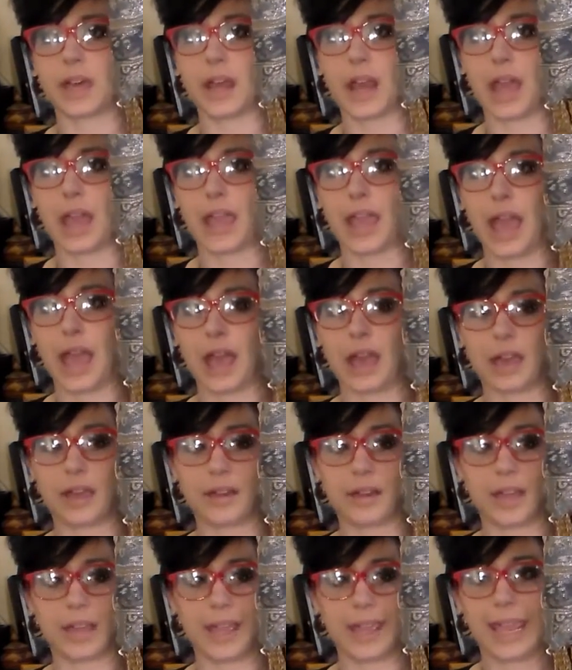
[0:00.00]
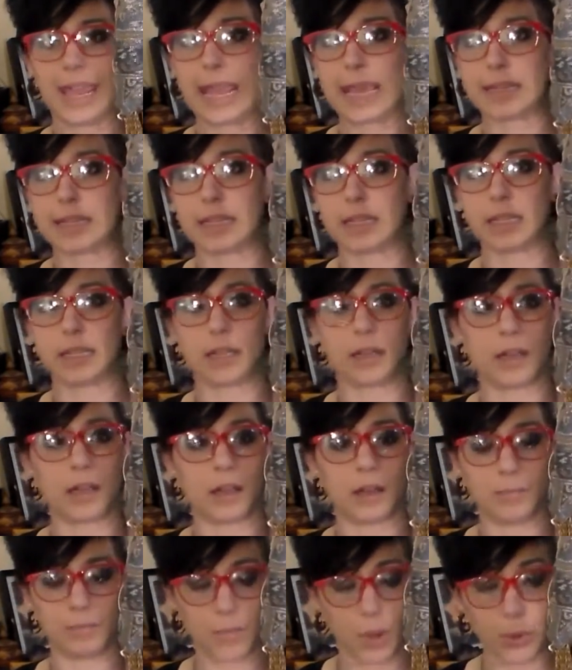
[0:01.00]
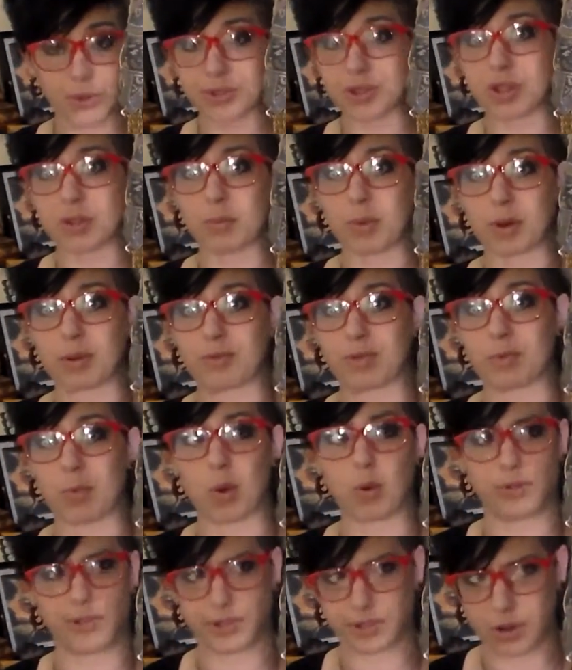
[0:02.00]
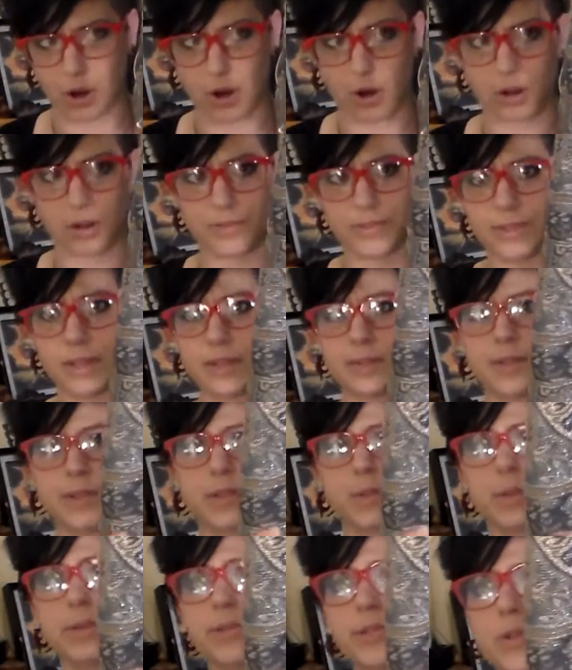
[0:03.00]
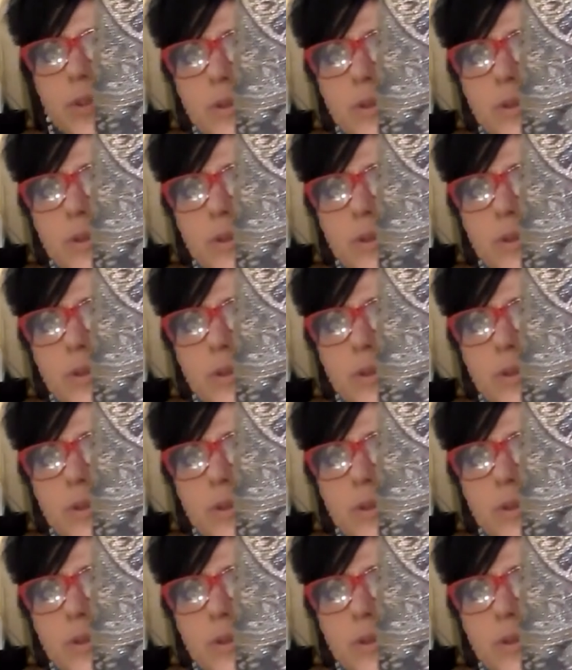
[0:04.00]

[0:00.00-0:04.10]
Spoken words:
that I had handy. Most of them are from old scarves. Like this one's